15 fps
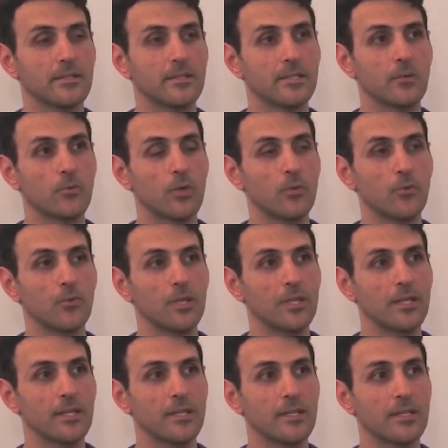The
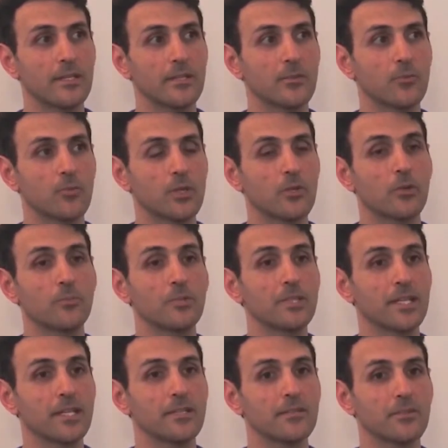way we
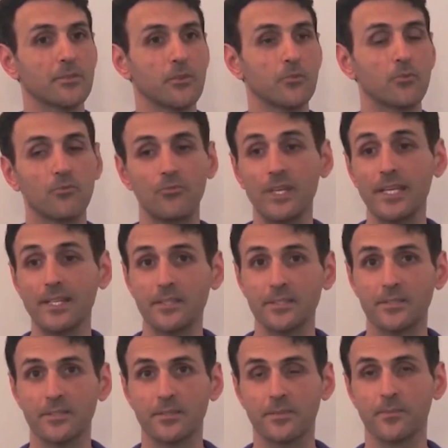communicate through
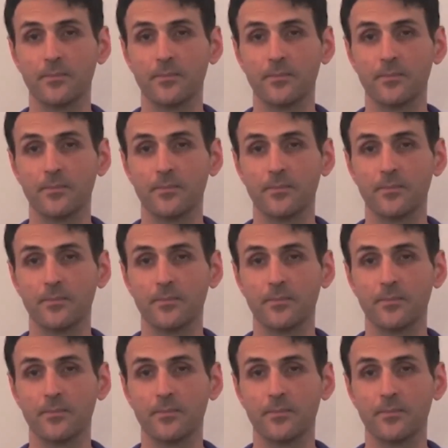feelings.